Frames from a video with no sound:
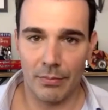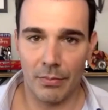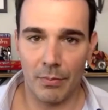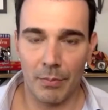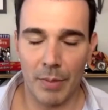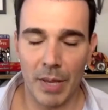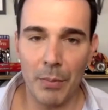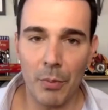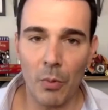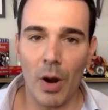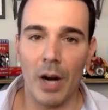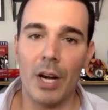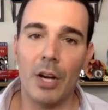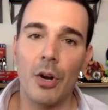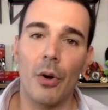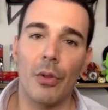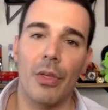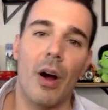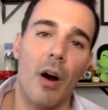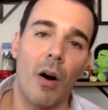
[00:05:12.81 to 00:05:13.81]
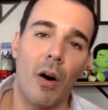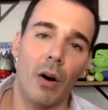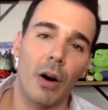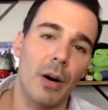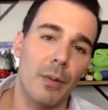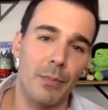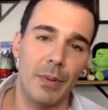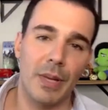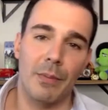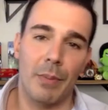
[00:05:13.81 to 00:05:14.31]
People want to know the
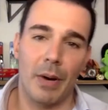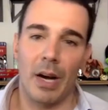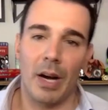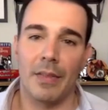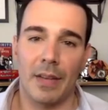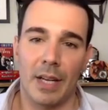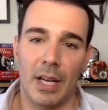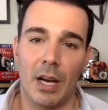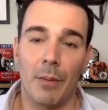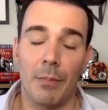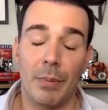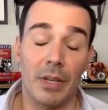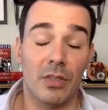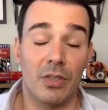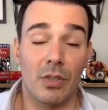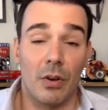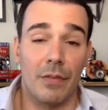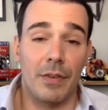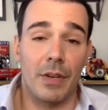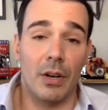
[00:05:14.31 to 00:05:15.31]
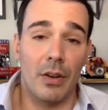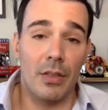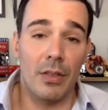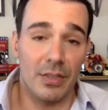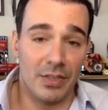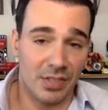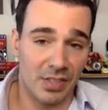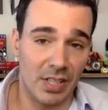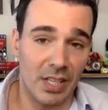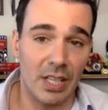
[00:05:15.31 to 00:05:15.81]
heartbeat behind the company. So if you're the
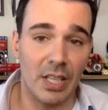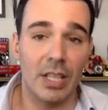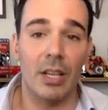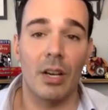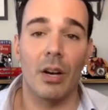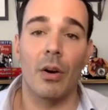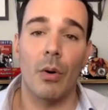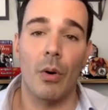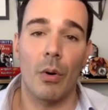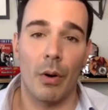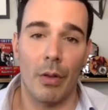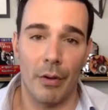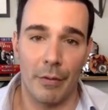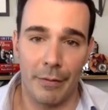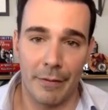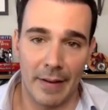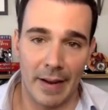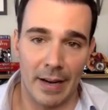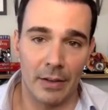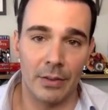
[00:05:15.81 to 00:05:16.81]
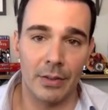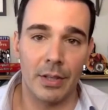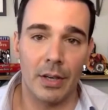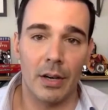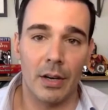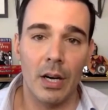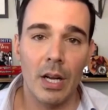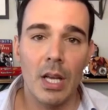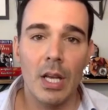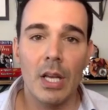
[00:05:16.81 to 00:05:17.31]
CEO or the
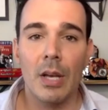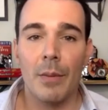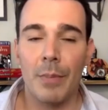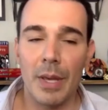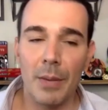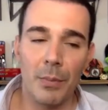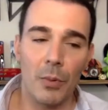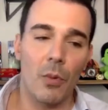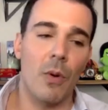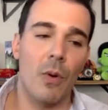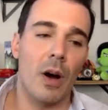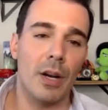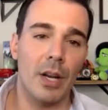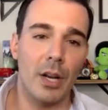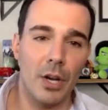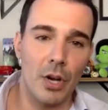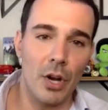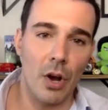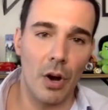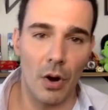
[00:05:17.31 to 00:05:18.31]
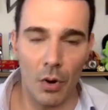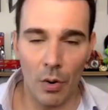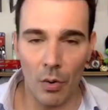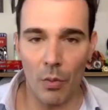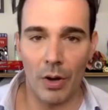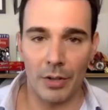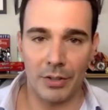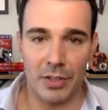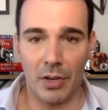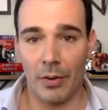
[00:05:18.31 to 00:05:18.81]
founder, people want to know
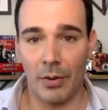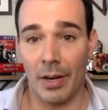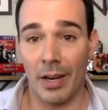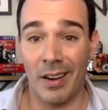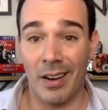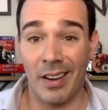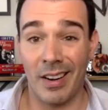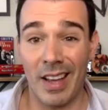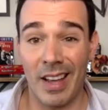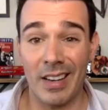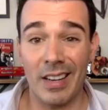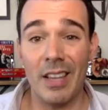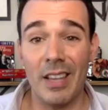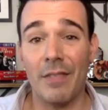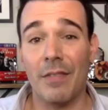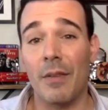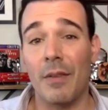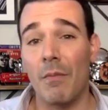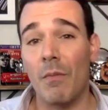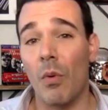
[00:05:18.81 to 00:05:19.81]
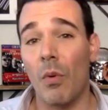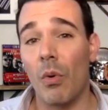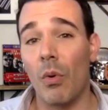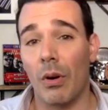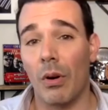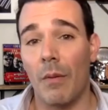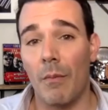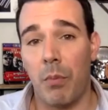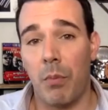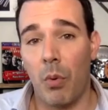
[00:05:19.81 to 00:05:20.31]
what's going on. And even
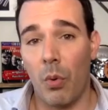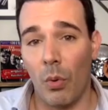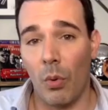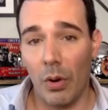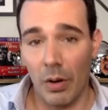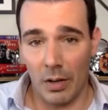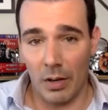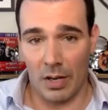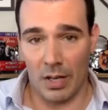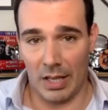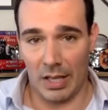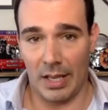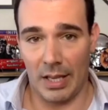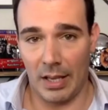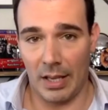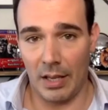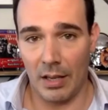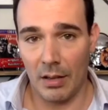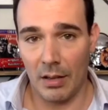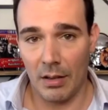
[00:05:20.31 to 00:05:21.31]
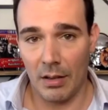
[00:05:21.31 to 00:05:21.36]
more importantly,